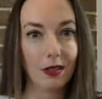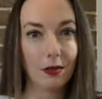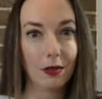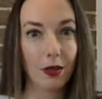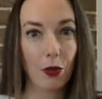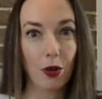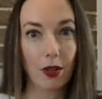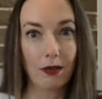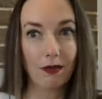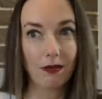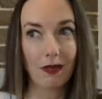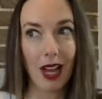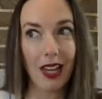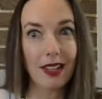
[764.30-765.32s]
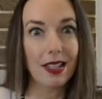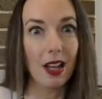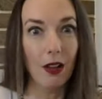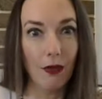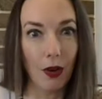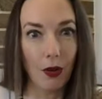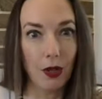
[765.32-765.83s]
before not cell
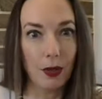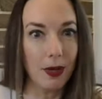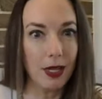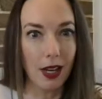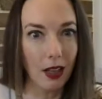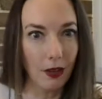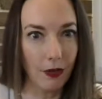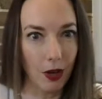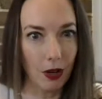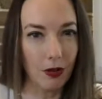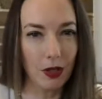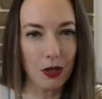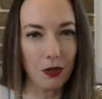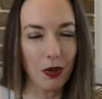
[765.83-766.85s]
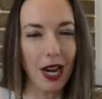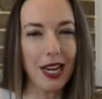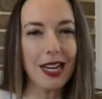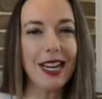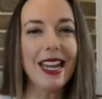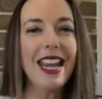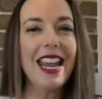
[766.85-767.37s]
phones, but telephones,
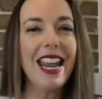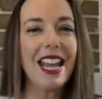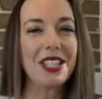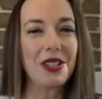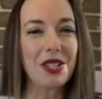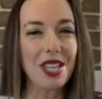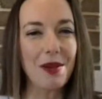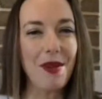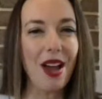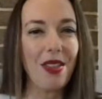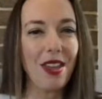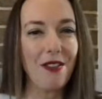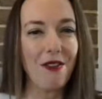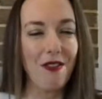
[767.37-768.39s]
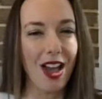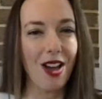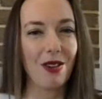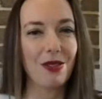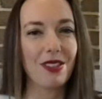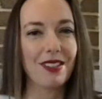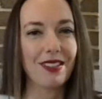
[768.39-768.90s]
right? And so somehow they
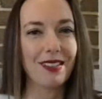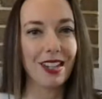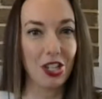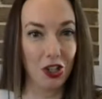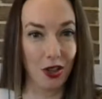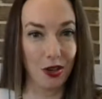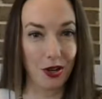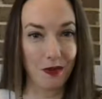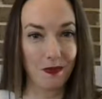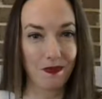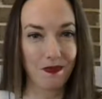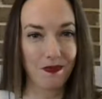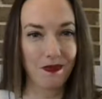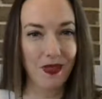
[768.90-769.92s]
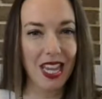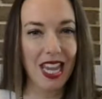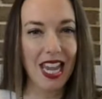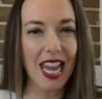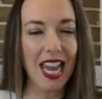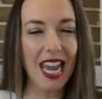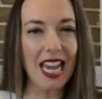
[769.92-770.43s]
found each other.
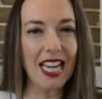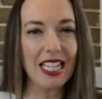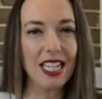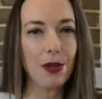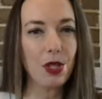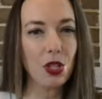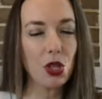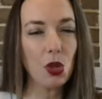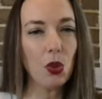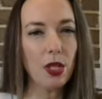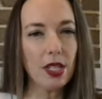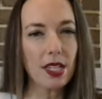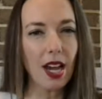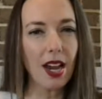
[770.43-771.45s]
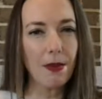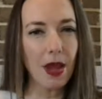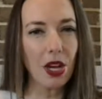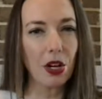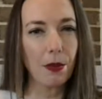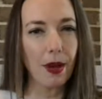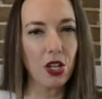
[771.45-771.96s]
And he was a tool and die
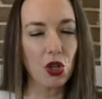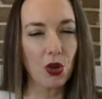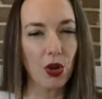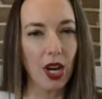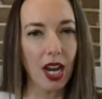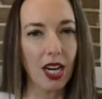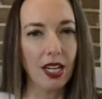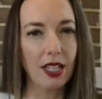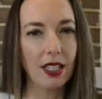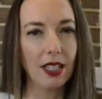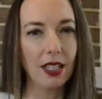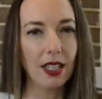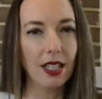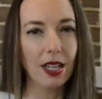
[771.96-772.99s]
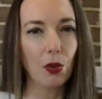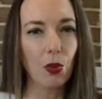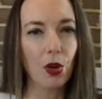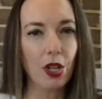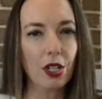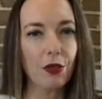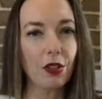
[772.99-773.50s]
maker by trade, and he
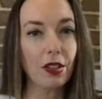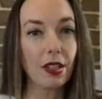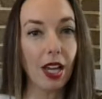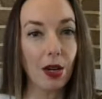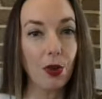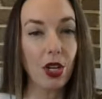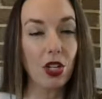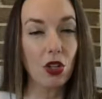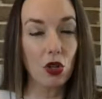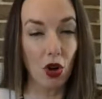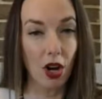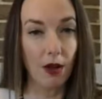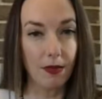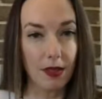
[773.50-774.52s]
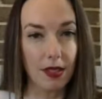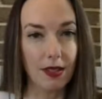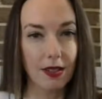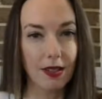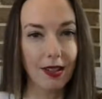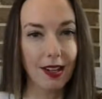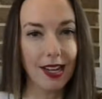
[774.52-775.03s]
worked for Ludwig Drums.
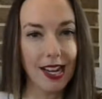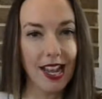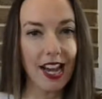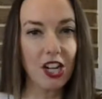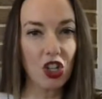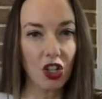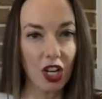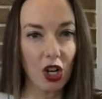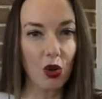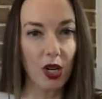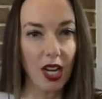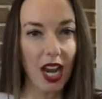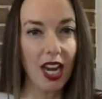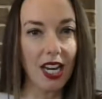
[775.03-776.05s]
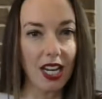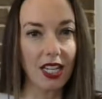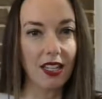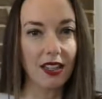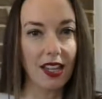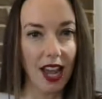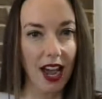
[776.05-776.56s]
And he actually created
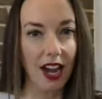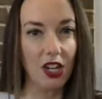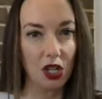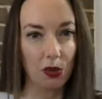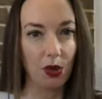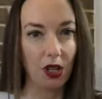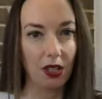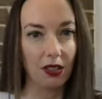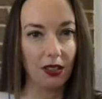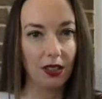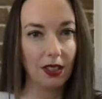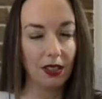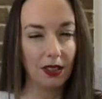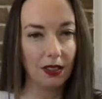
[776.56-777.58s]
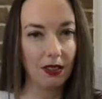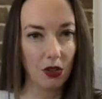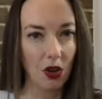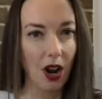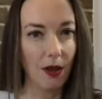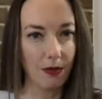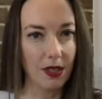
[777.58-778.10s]
the actual
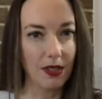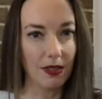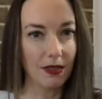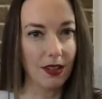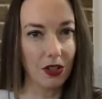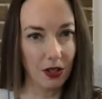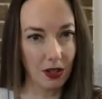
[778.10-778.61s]
drums that